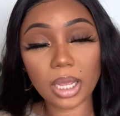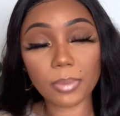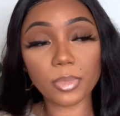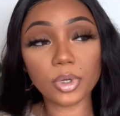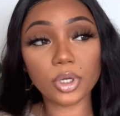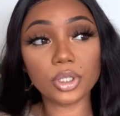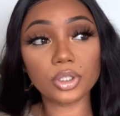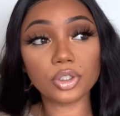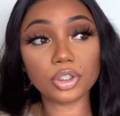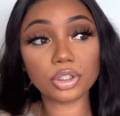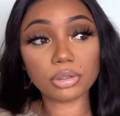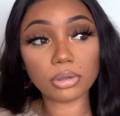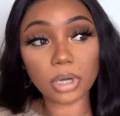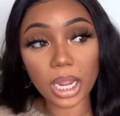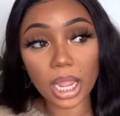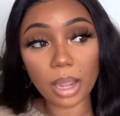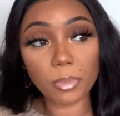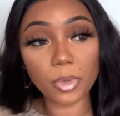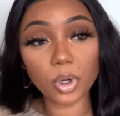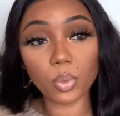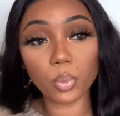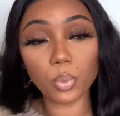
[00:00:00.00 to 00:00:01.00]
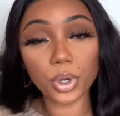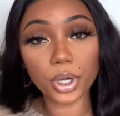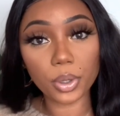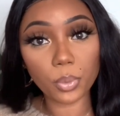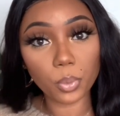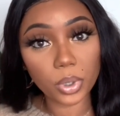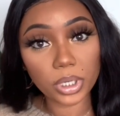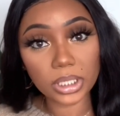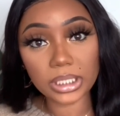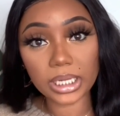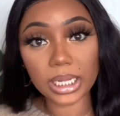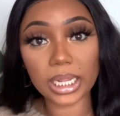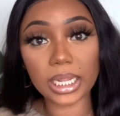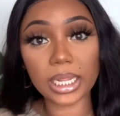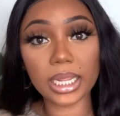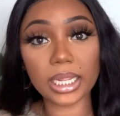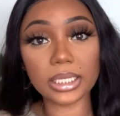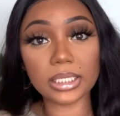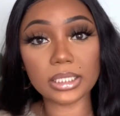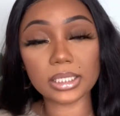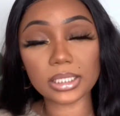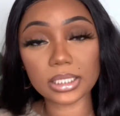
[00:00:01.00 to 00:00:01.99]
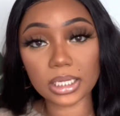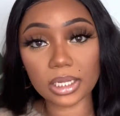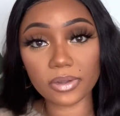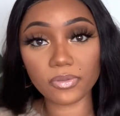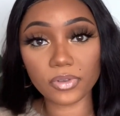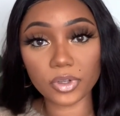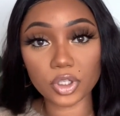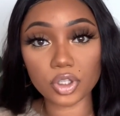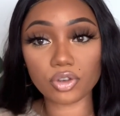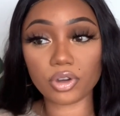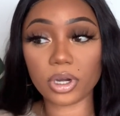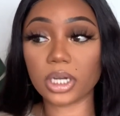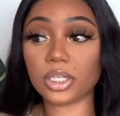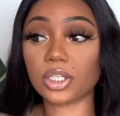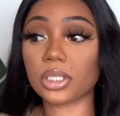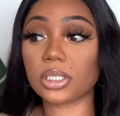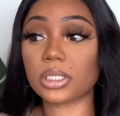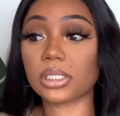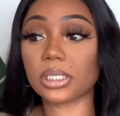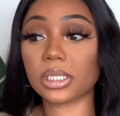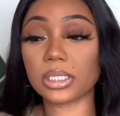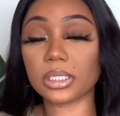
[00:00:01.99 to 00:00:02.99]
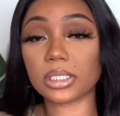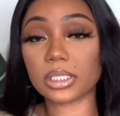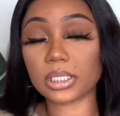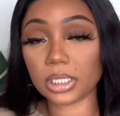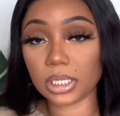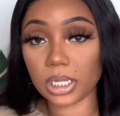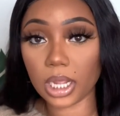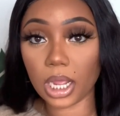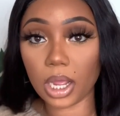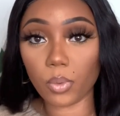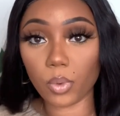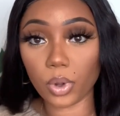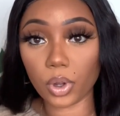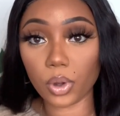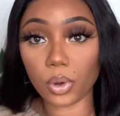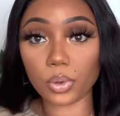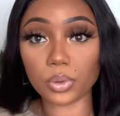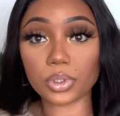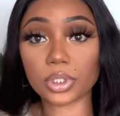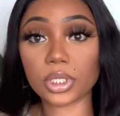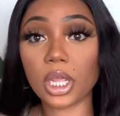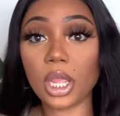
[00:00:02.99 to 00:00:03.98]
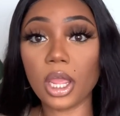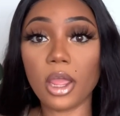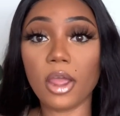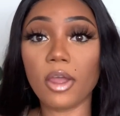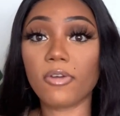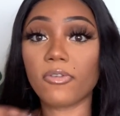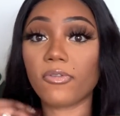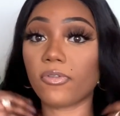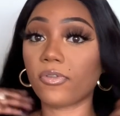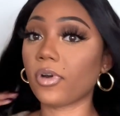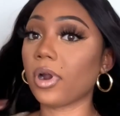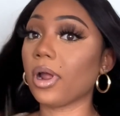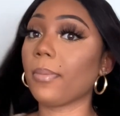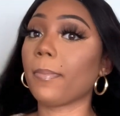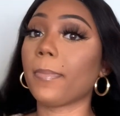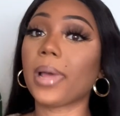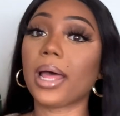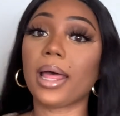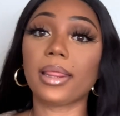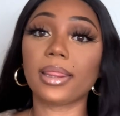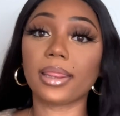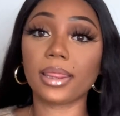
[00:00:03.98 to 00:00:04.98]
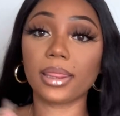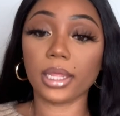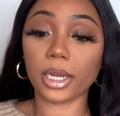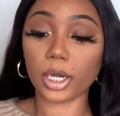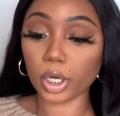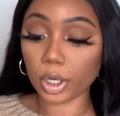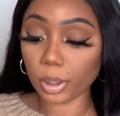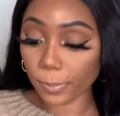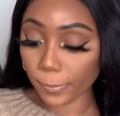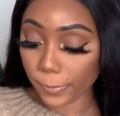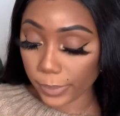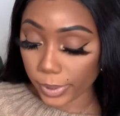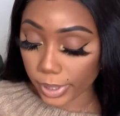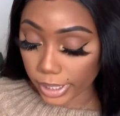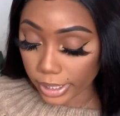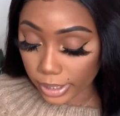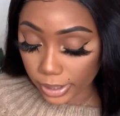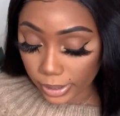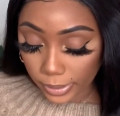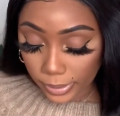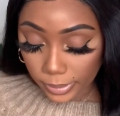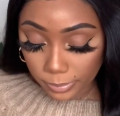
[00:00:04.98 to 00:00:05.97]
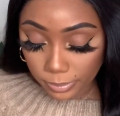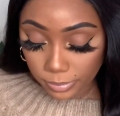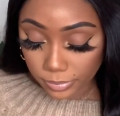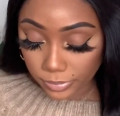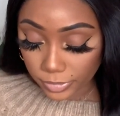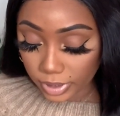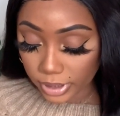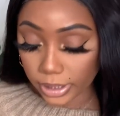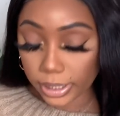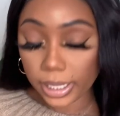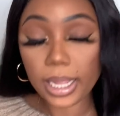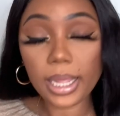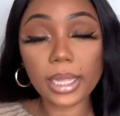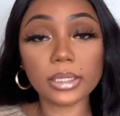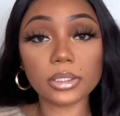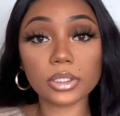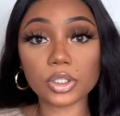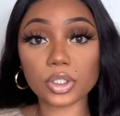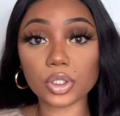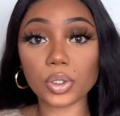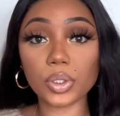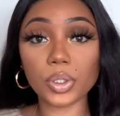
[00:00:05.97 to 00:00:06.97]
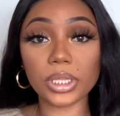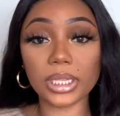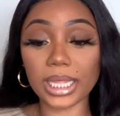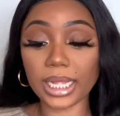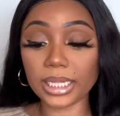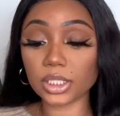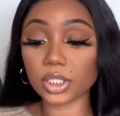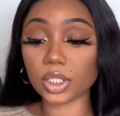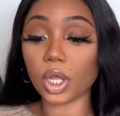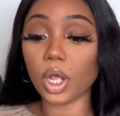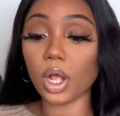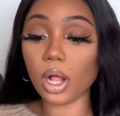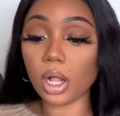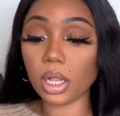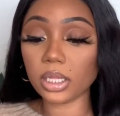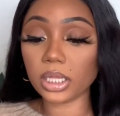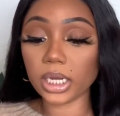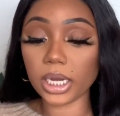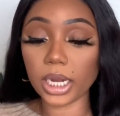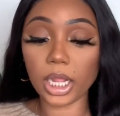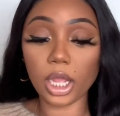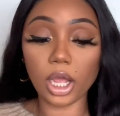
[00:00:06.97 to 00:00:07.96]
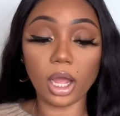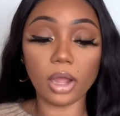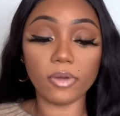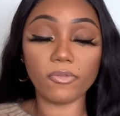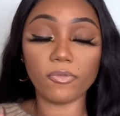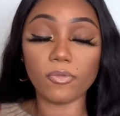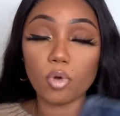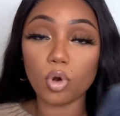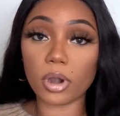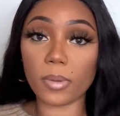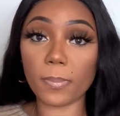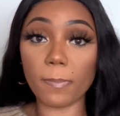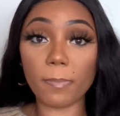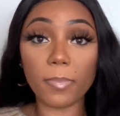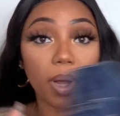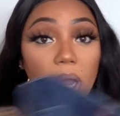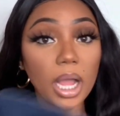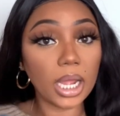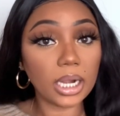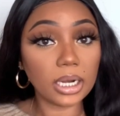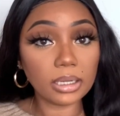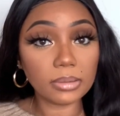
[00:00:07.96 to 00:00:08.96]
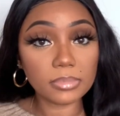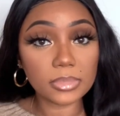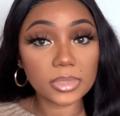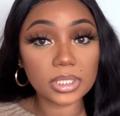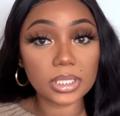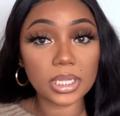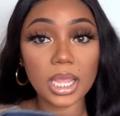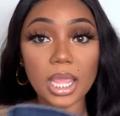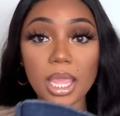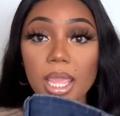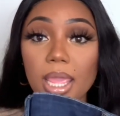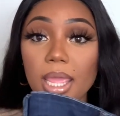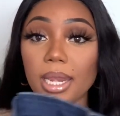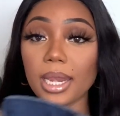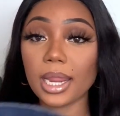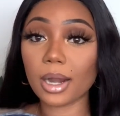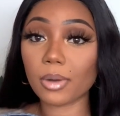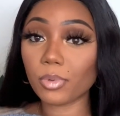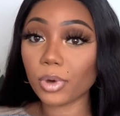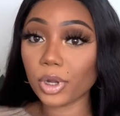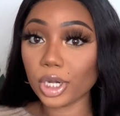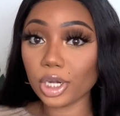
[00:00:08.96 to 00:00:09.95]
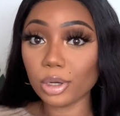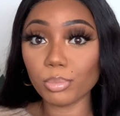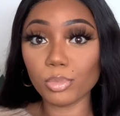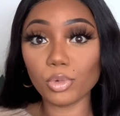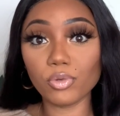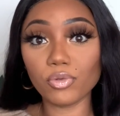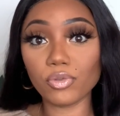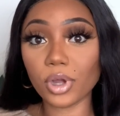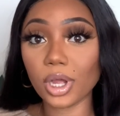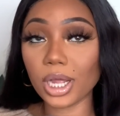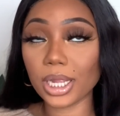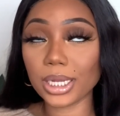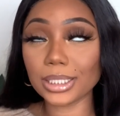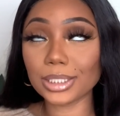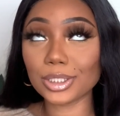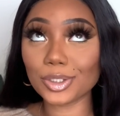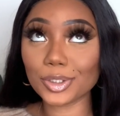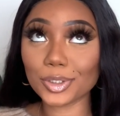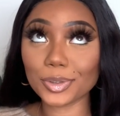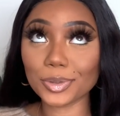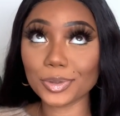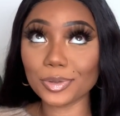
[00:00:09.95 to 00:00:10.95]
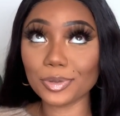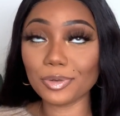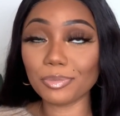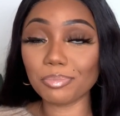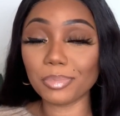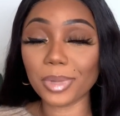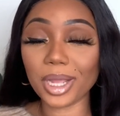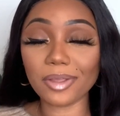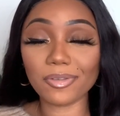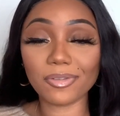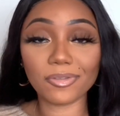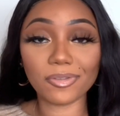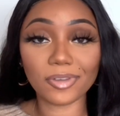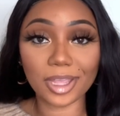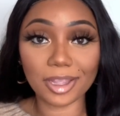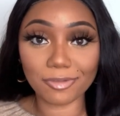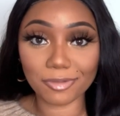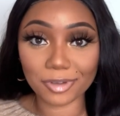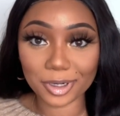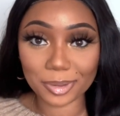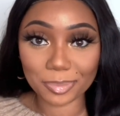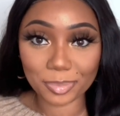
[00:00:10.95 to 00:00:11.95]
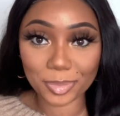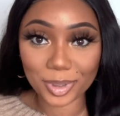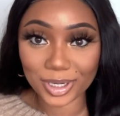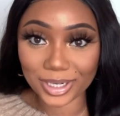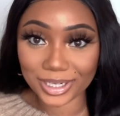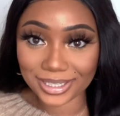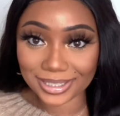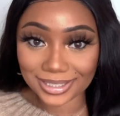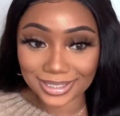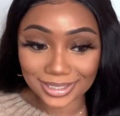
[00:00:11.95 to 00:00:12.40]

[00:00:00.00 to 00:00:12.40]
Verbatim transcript: I'm gonna try, I'm gonna wear it one day and see if it stretches and see how it goes from there. But um, yeah, so that's all that I got for bottoms. Now we're gonna move on to my favorite part.